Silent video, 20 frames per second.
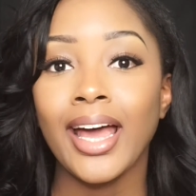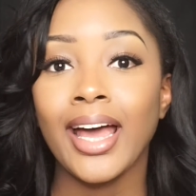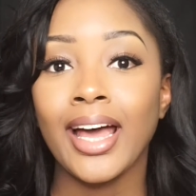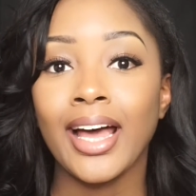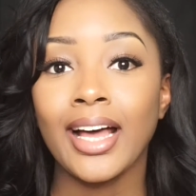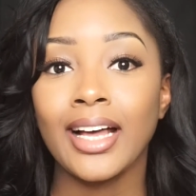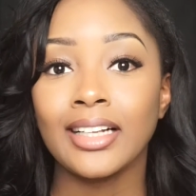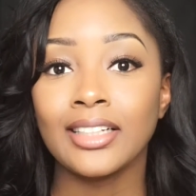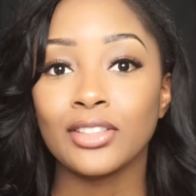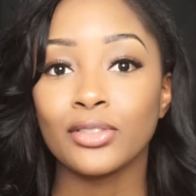
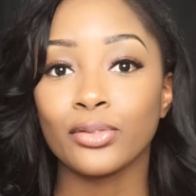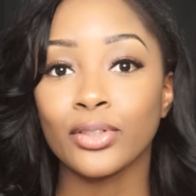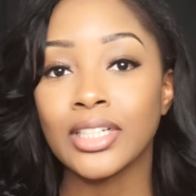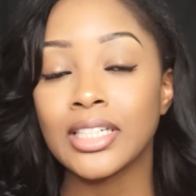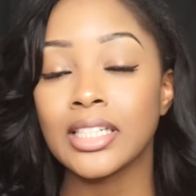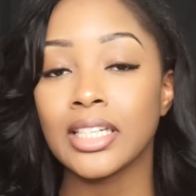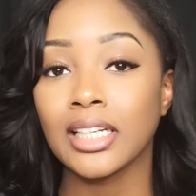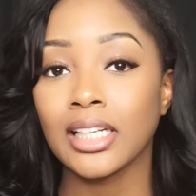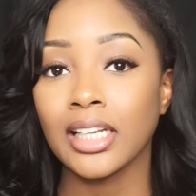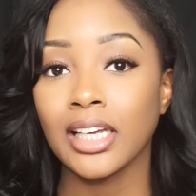And
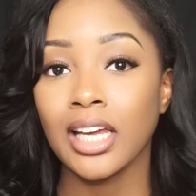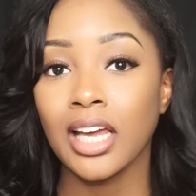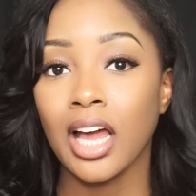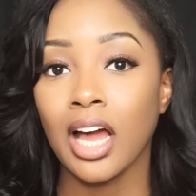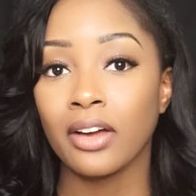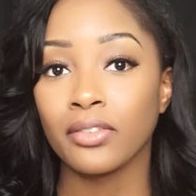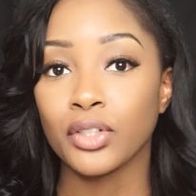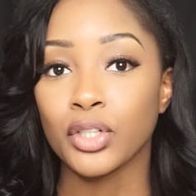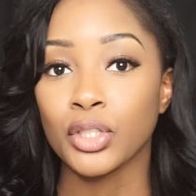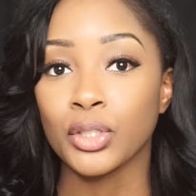recently
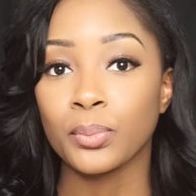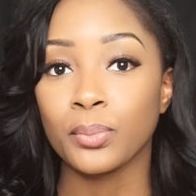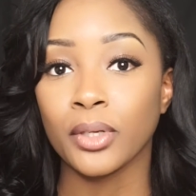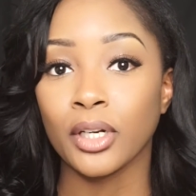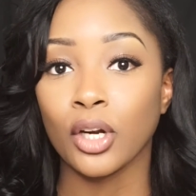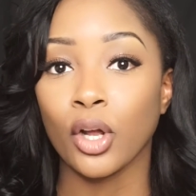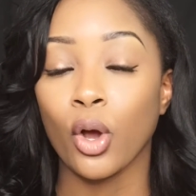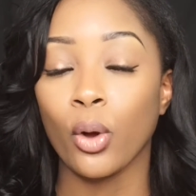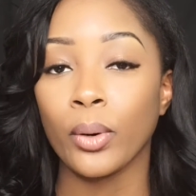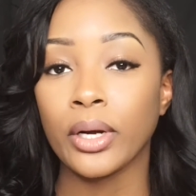I've just
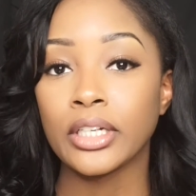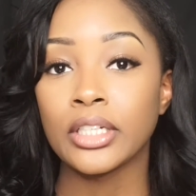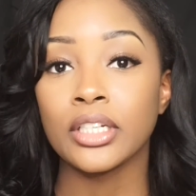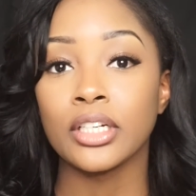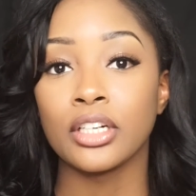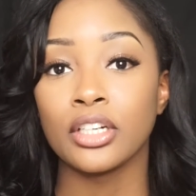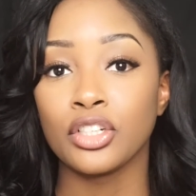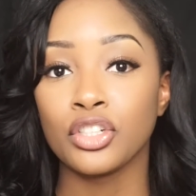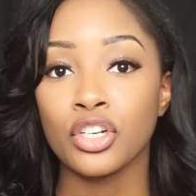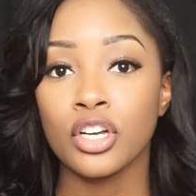been going
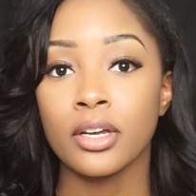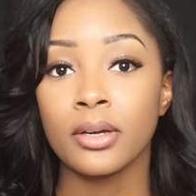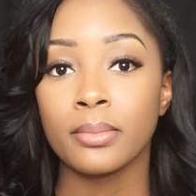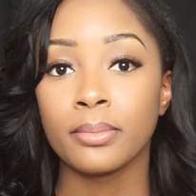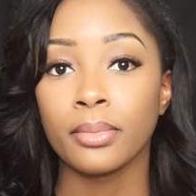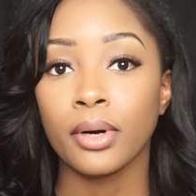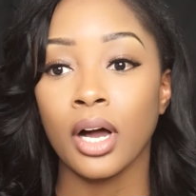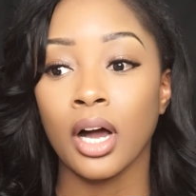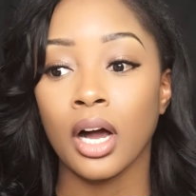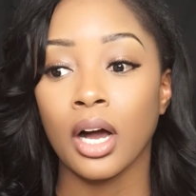to the
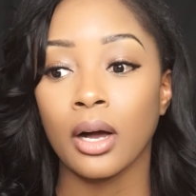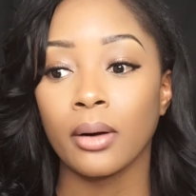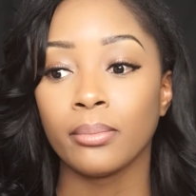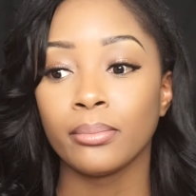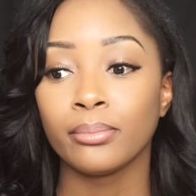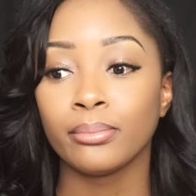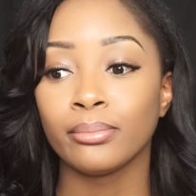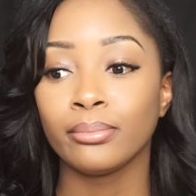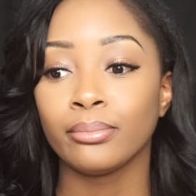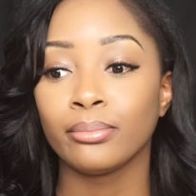gym.
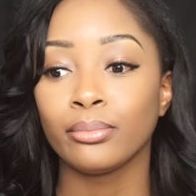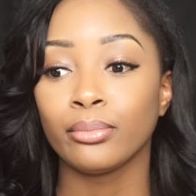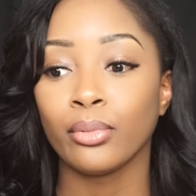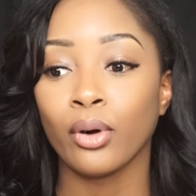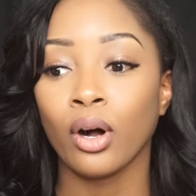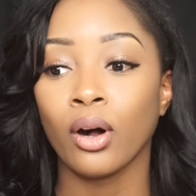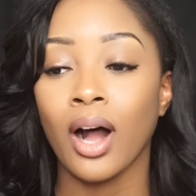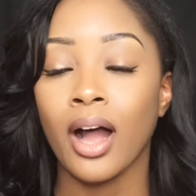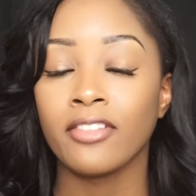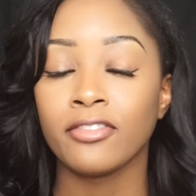
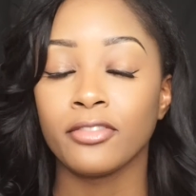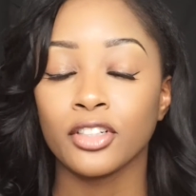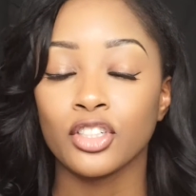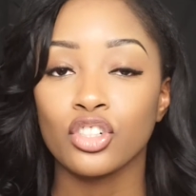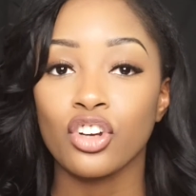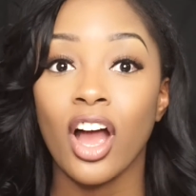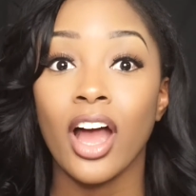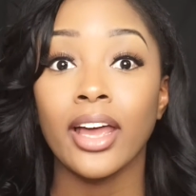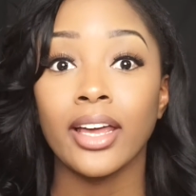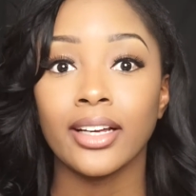Well, I've been
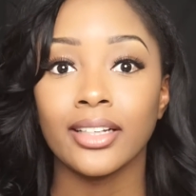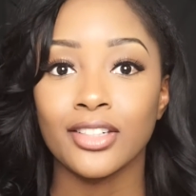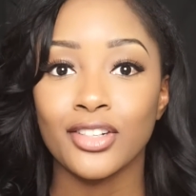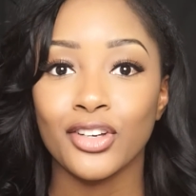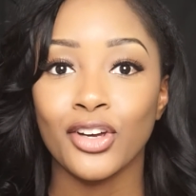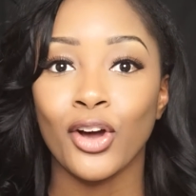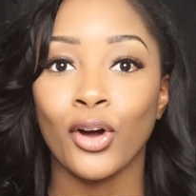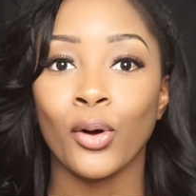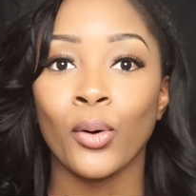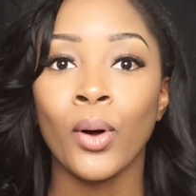trying
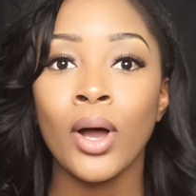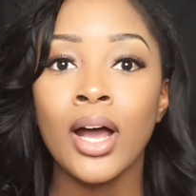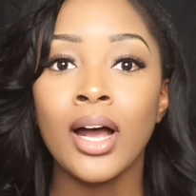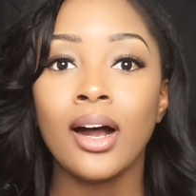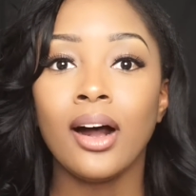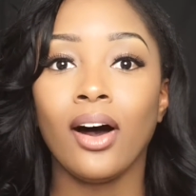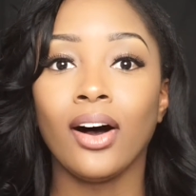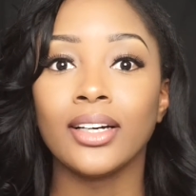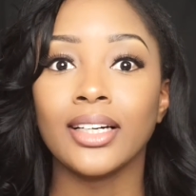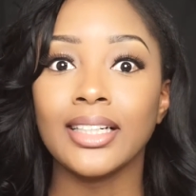to go
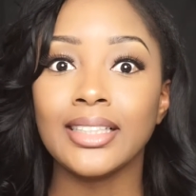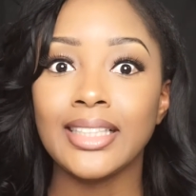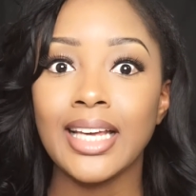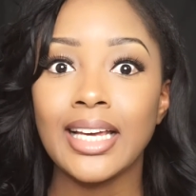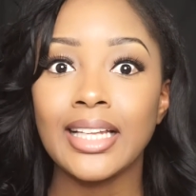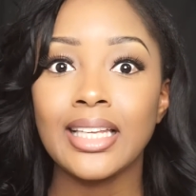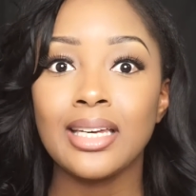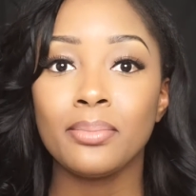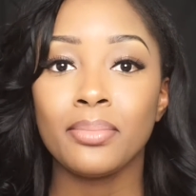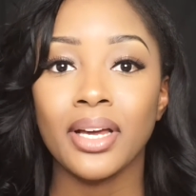on a
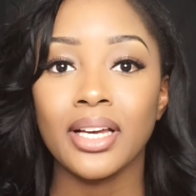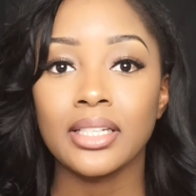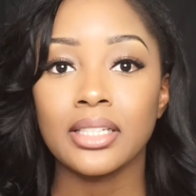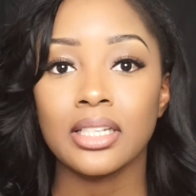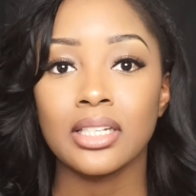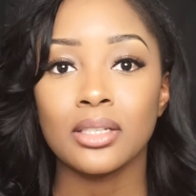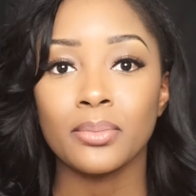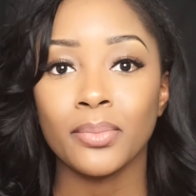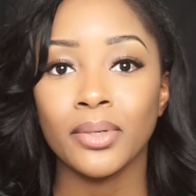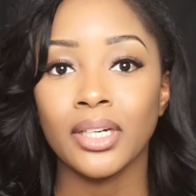daily
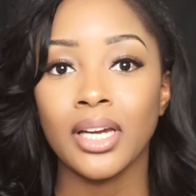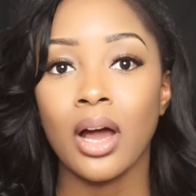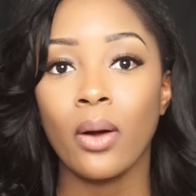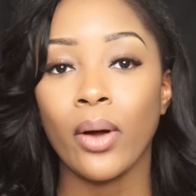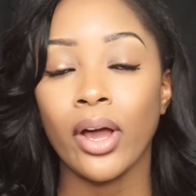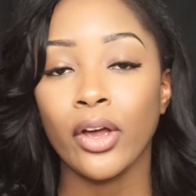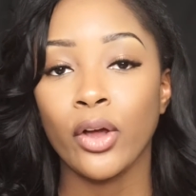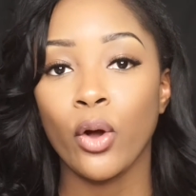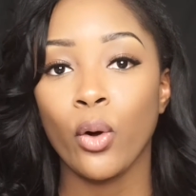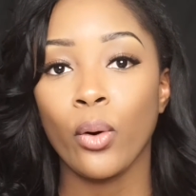basis, but now
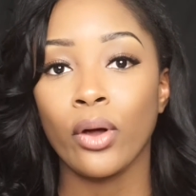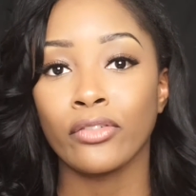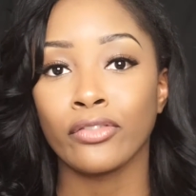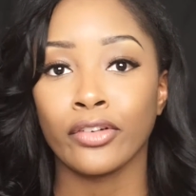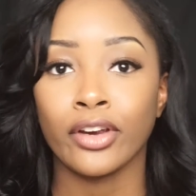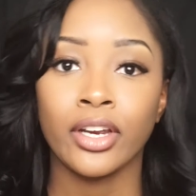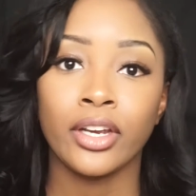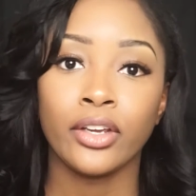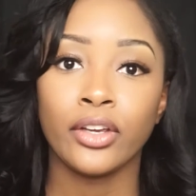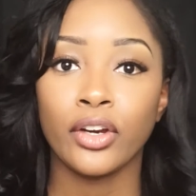I go
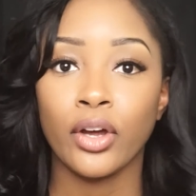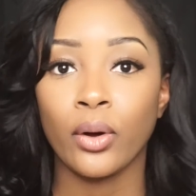every